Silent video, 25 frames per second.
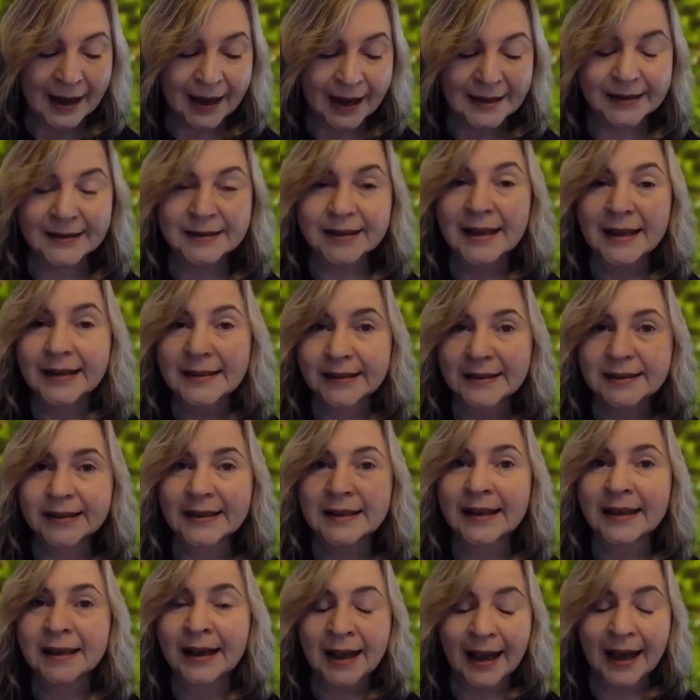Assess
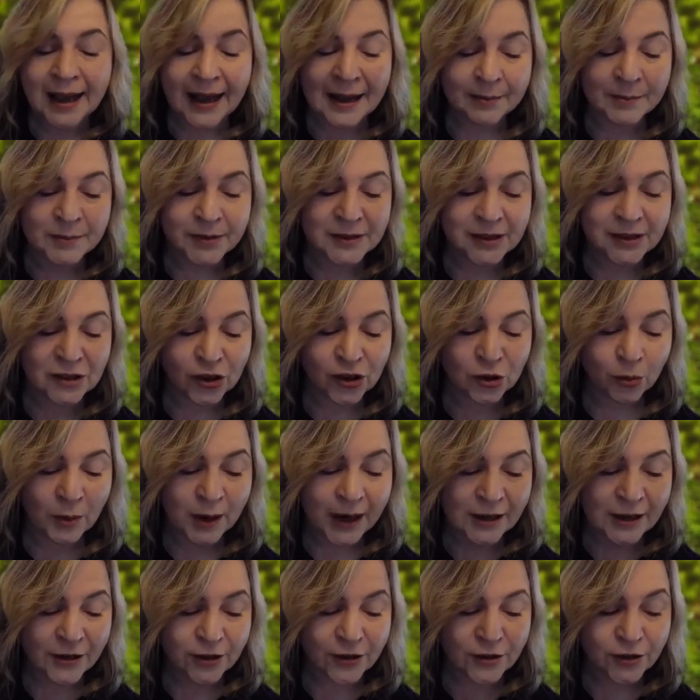the
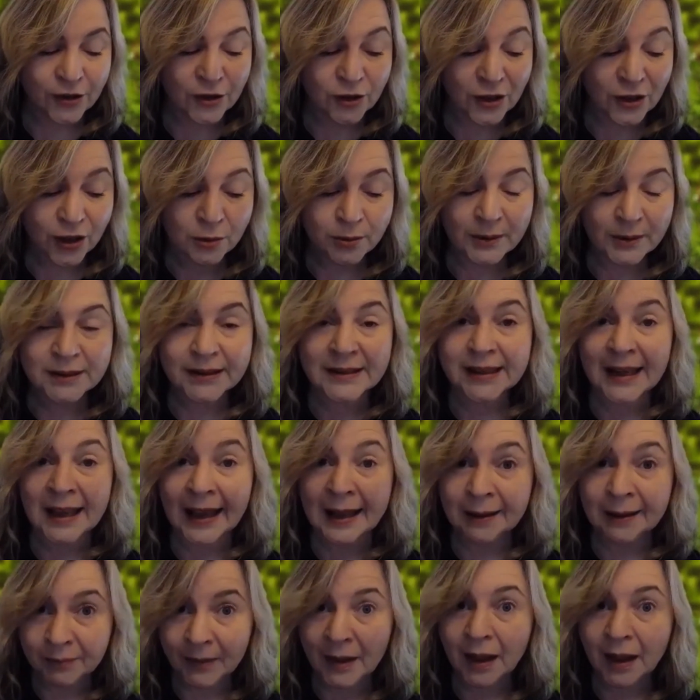situation. So you will
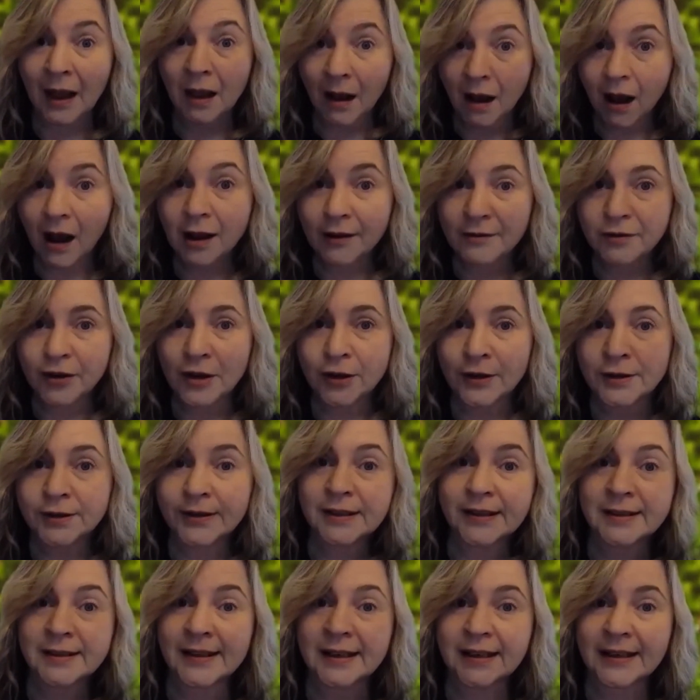say, I've used
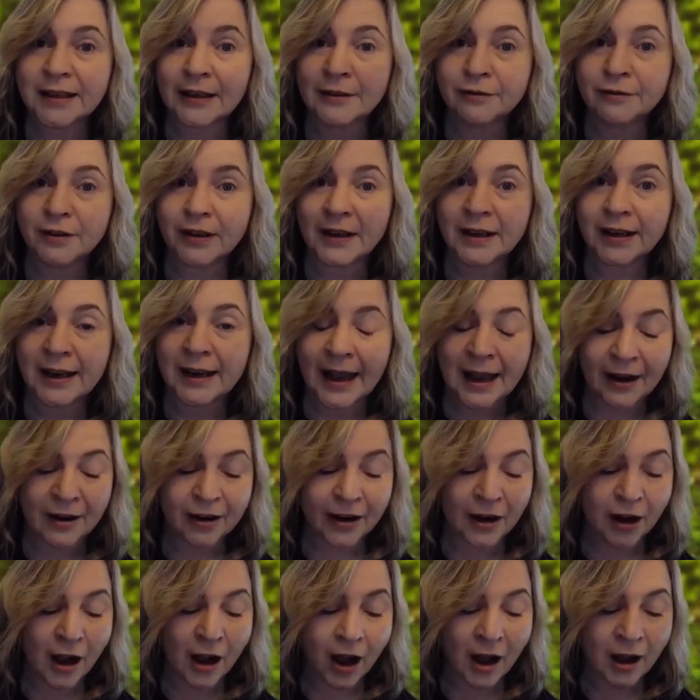the significant
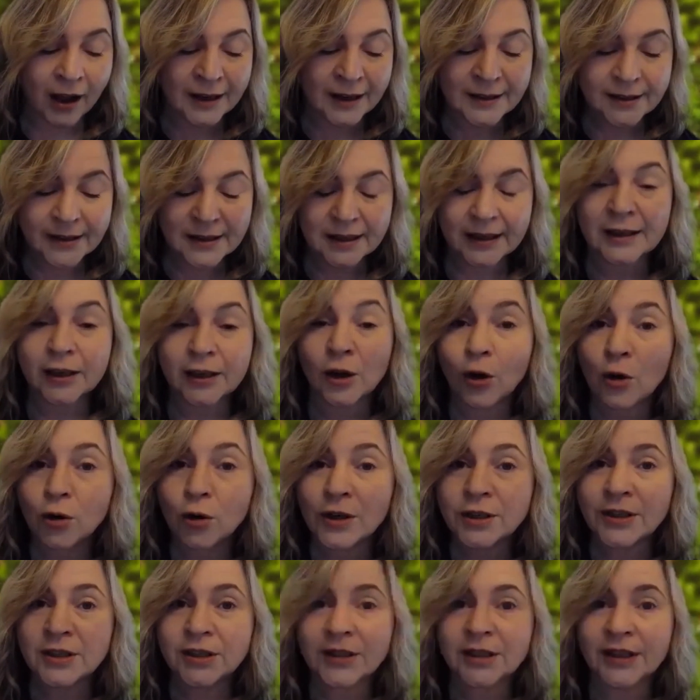care guide, and
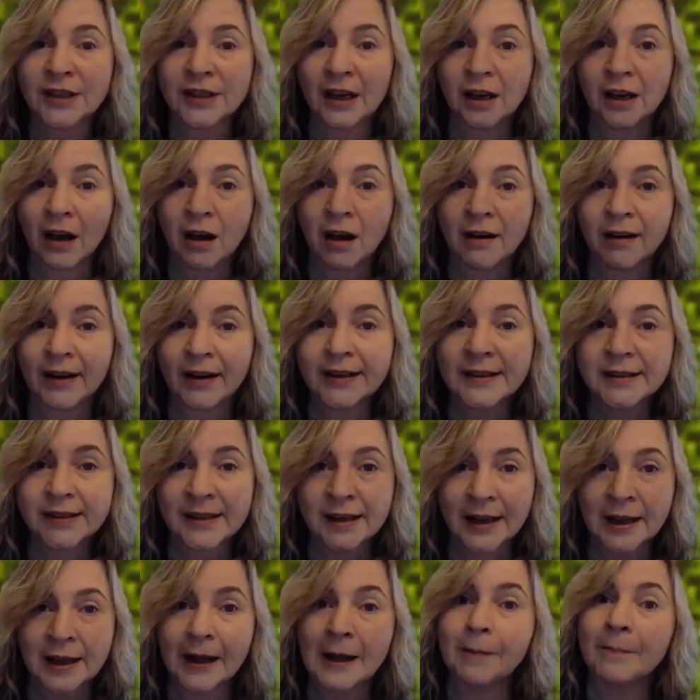according to the guide,
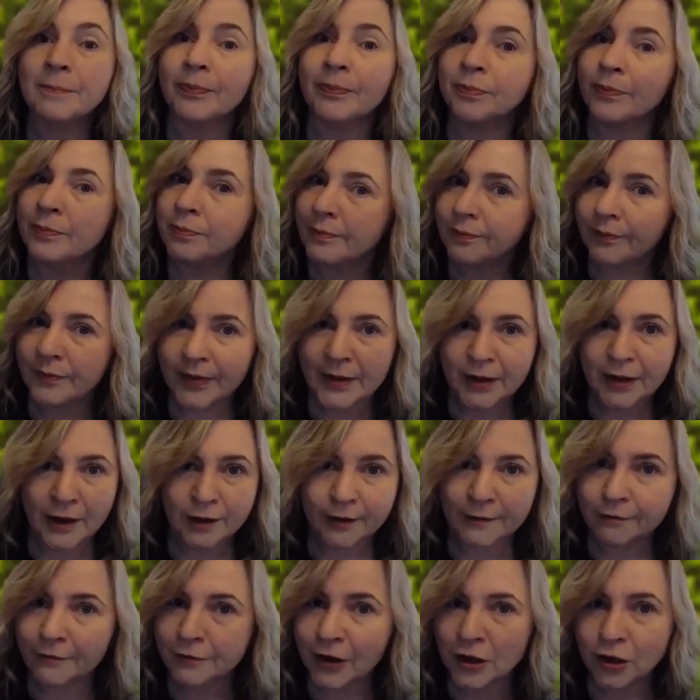
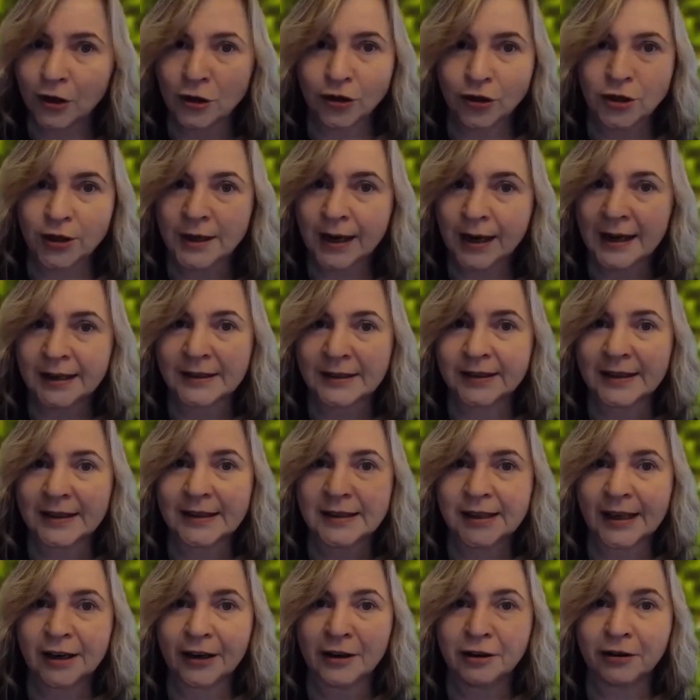confusion has
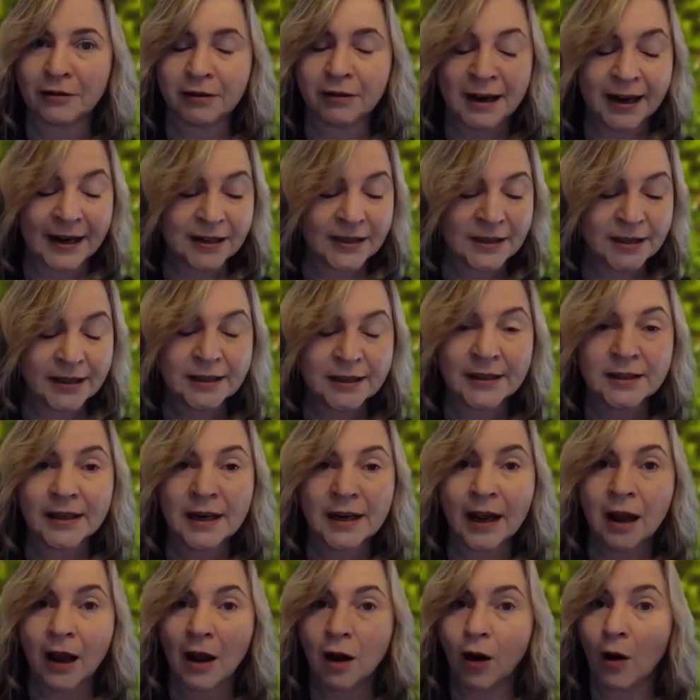deteriorated,
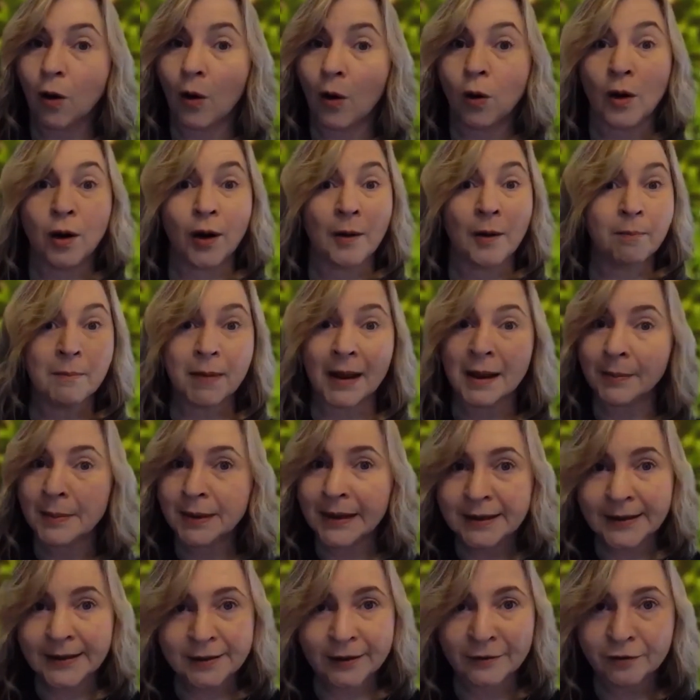or
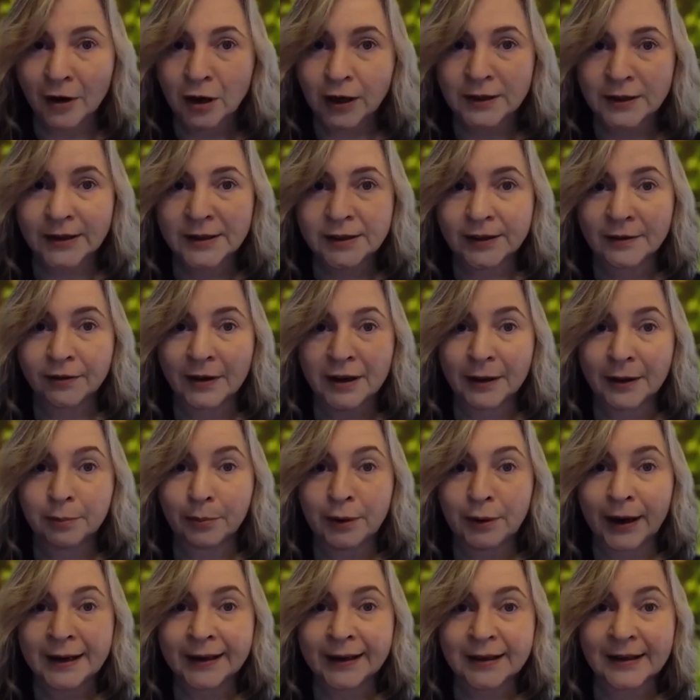maybe they've got severe
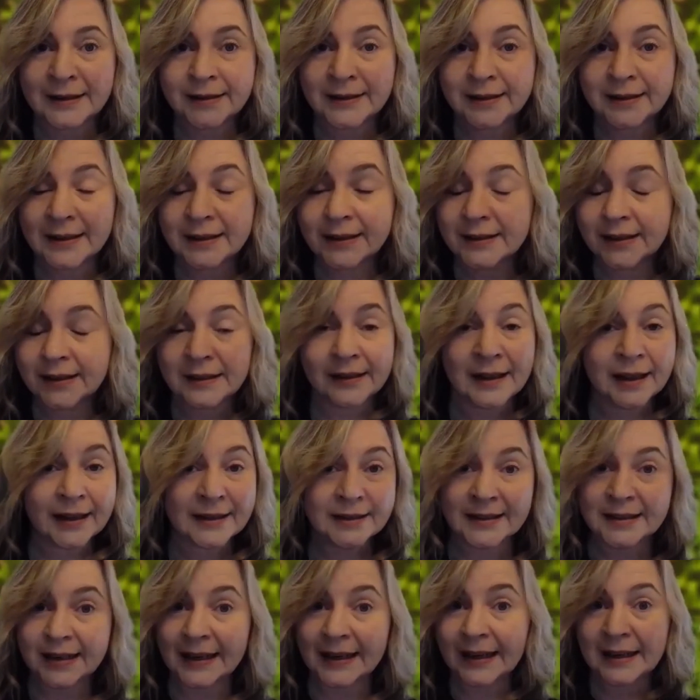breathlessness and
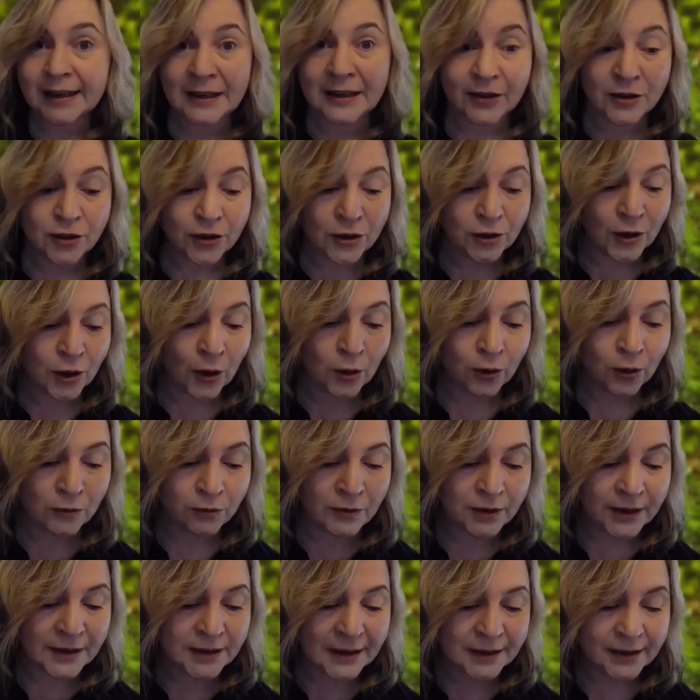that's linking to
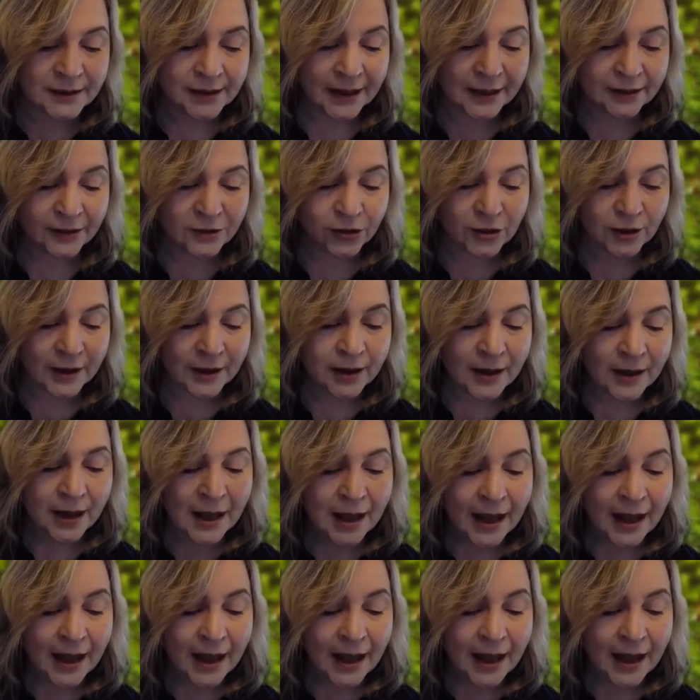COVID, etc.